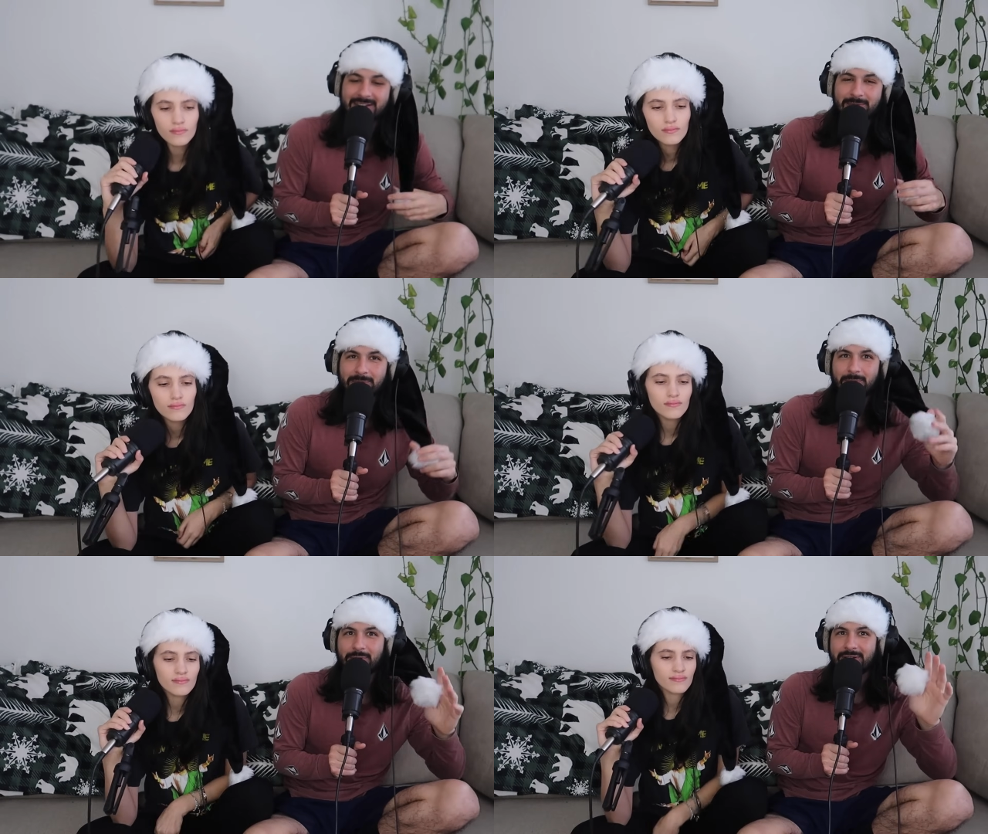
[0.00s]
Speaker 1: uh,
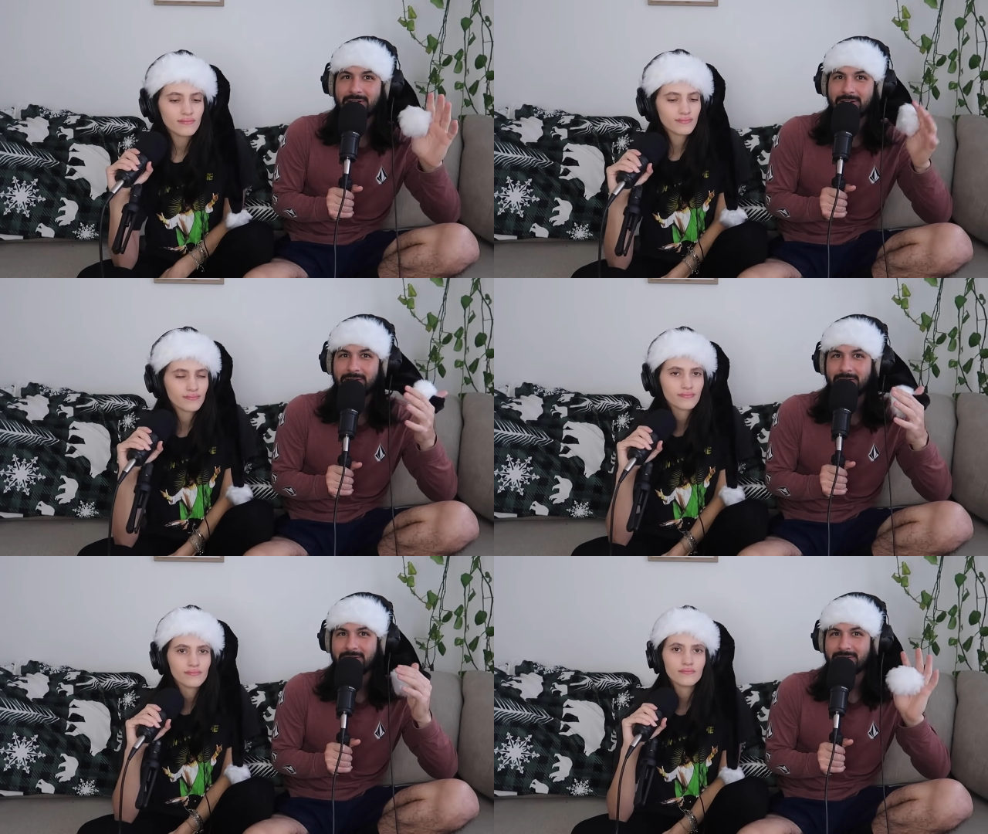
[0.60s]
we're wearing
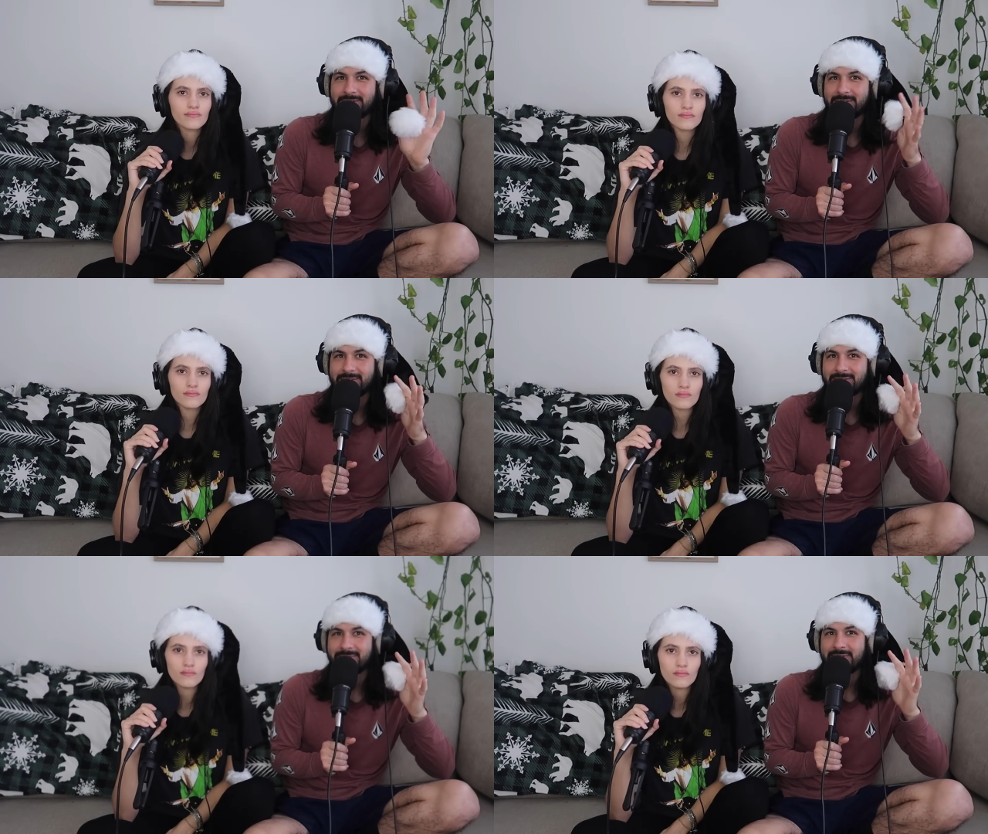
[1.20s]
our
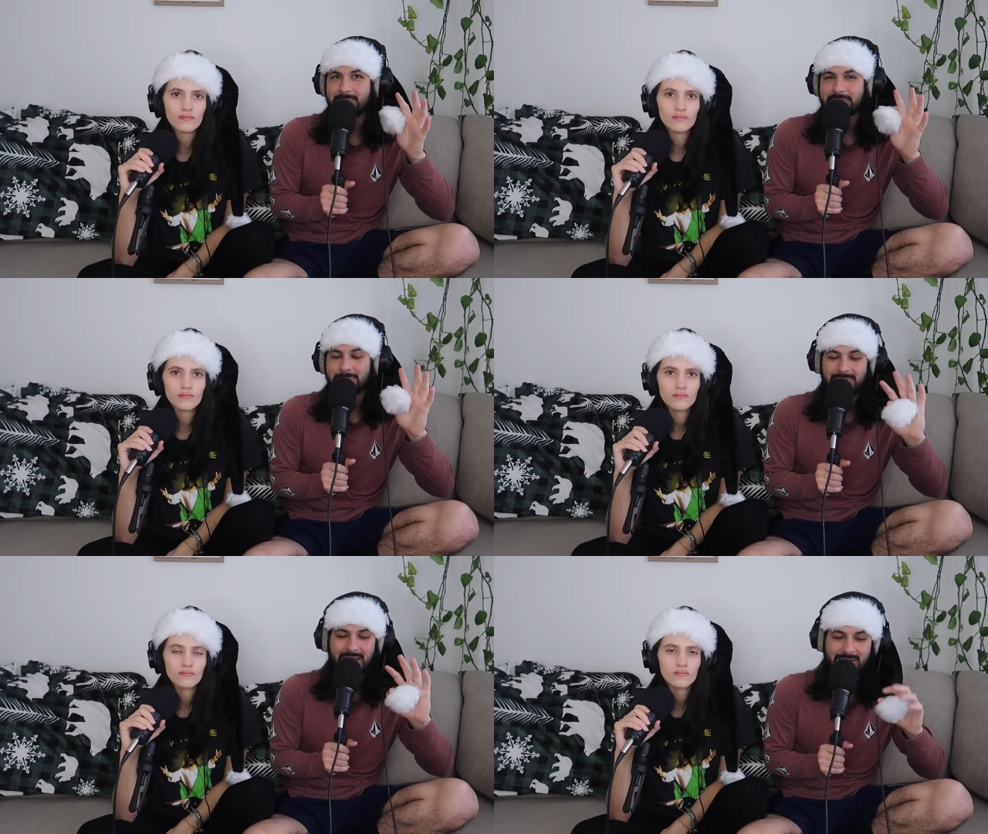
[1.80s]
famous
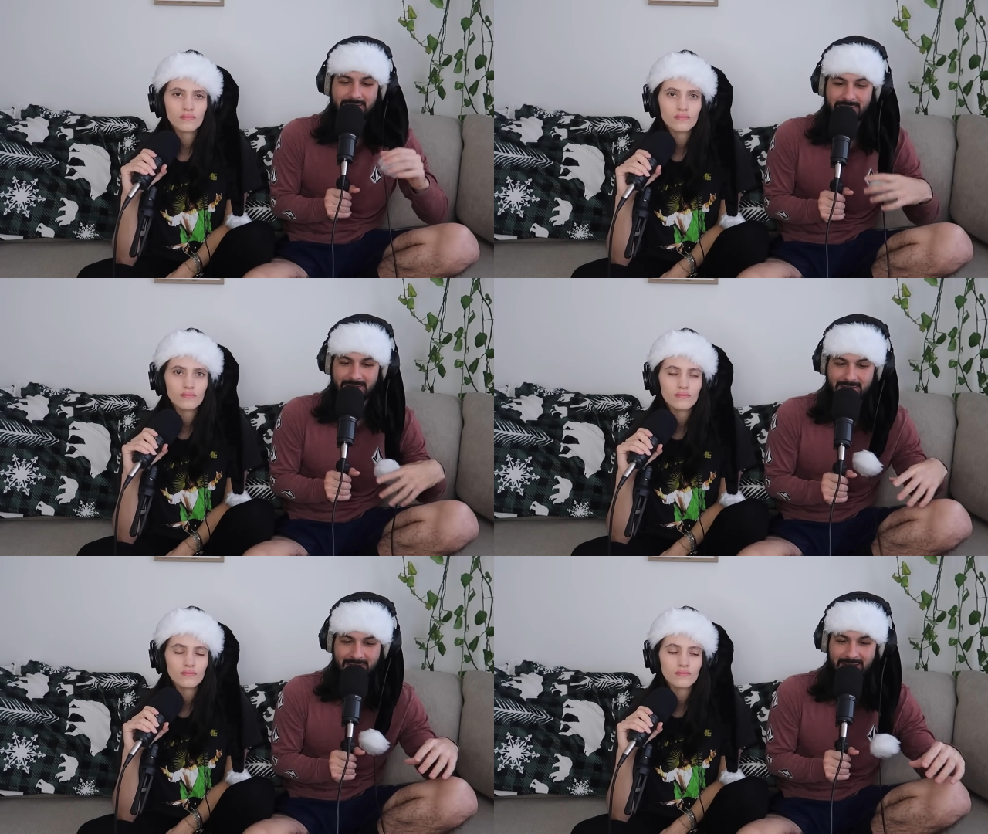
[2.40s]
black
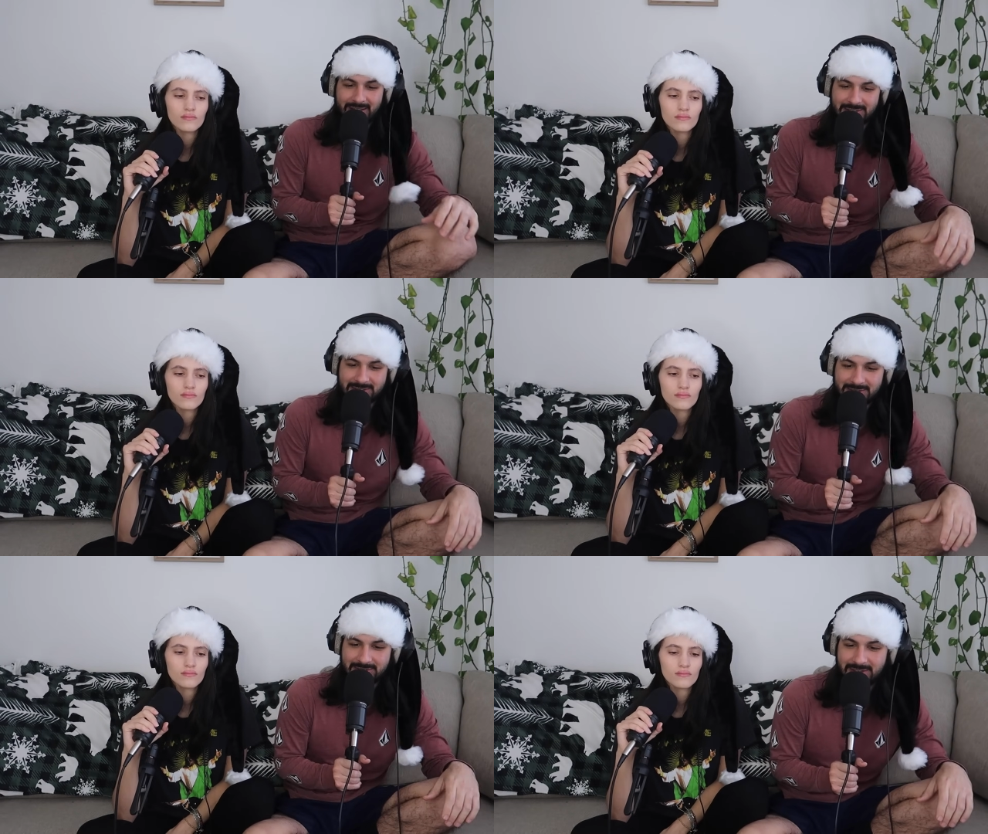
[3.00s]

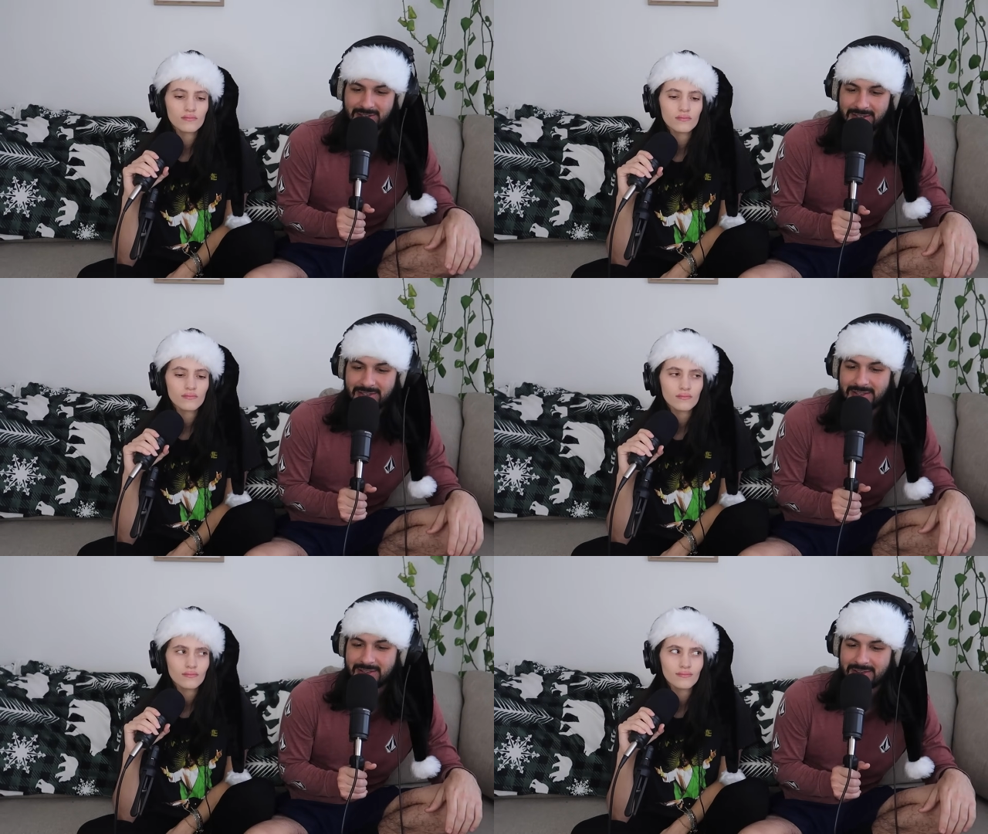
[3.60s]
hats.
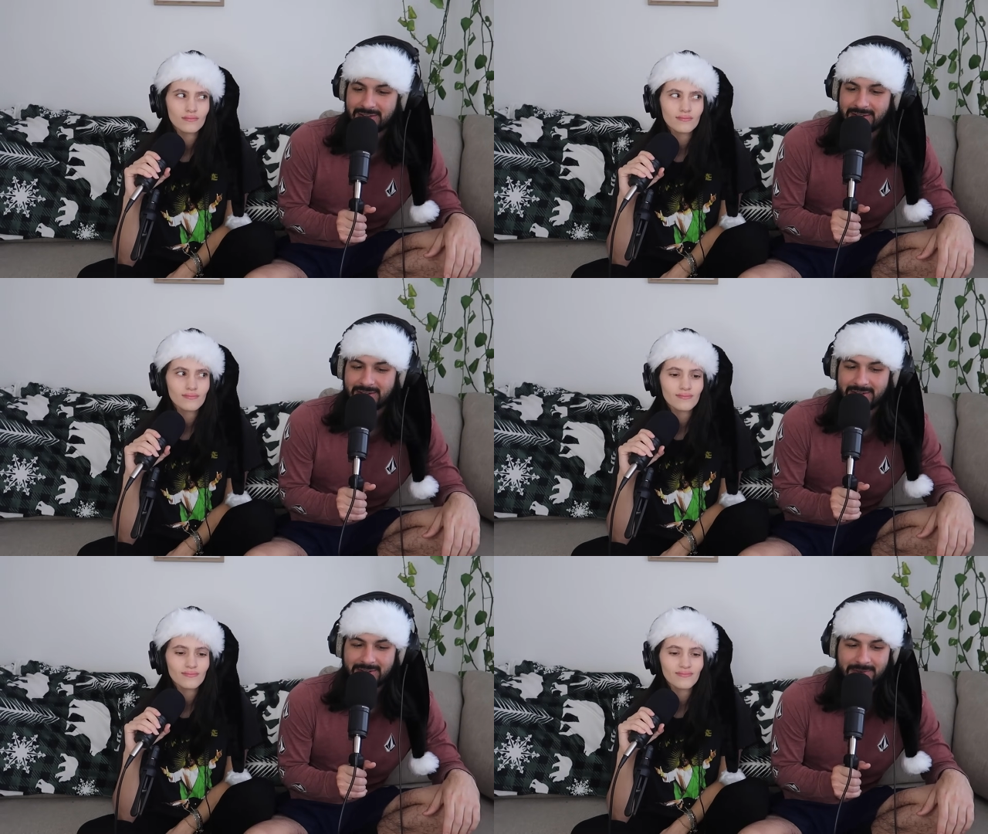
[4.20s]

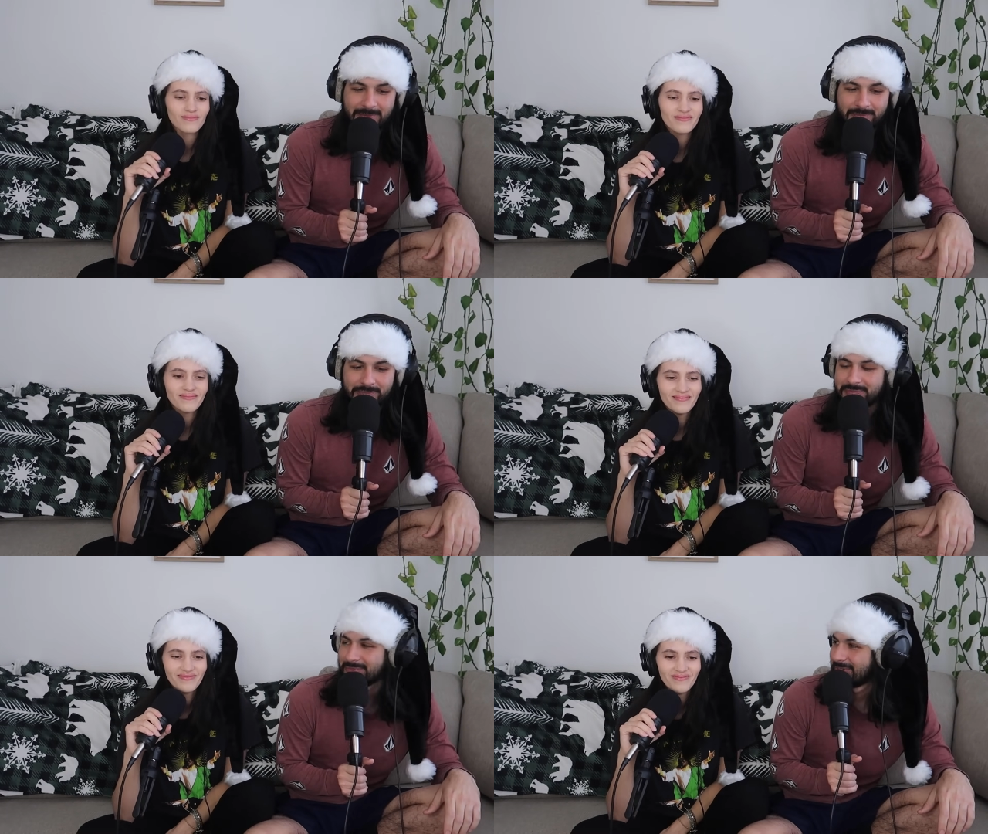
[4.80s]
Um,
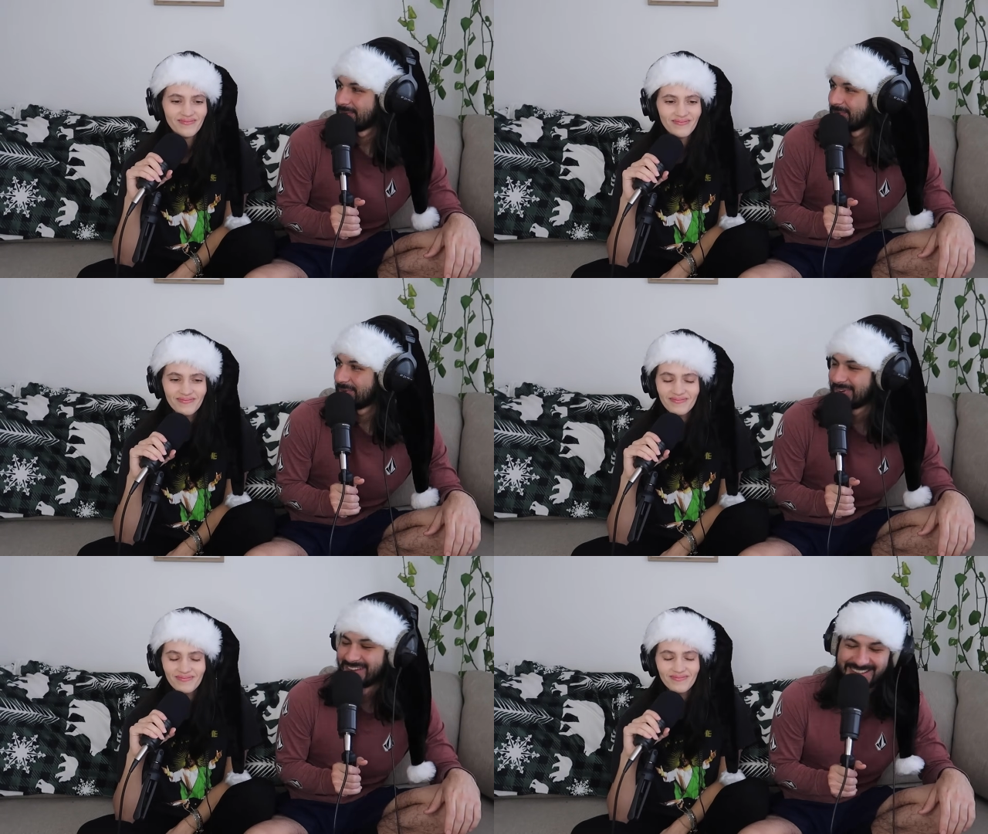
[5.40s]

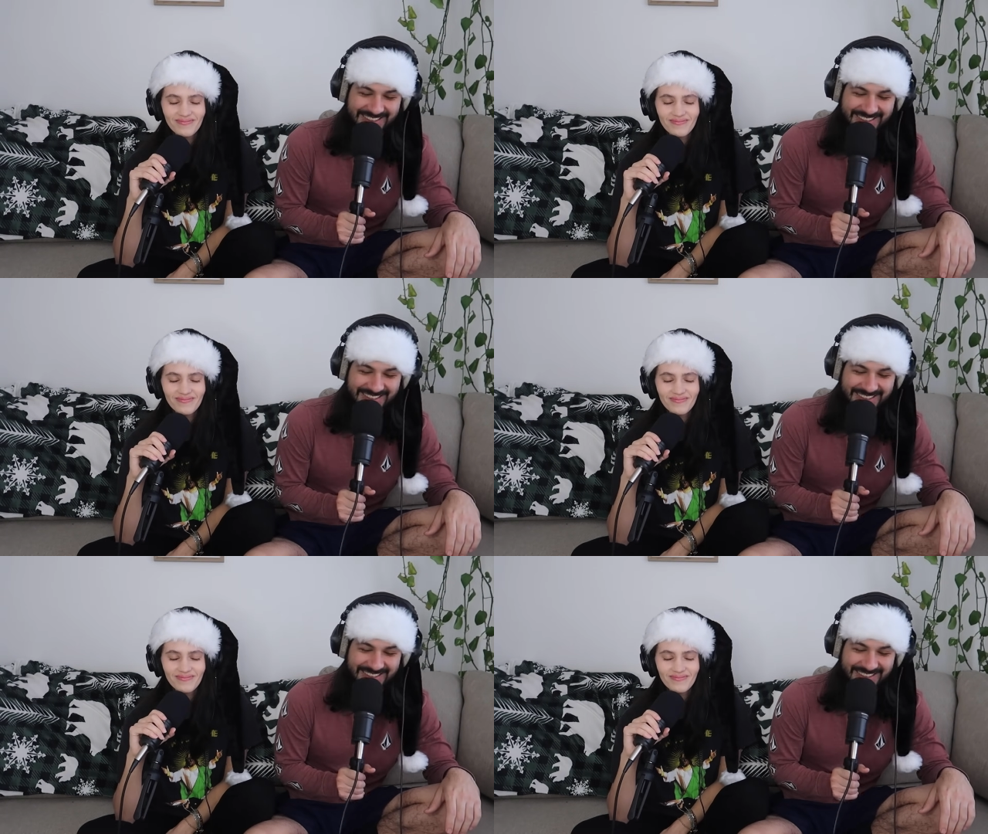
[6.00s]
we,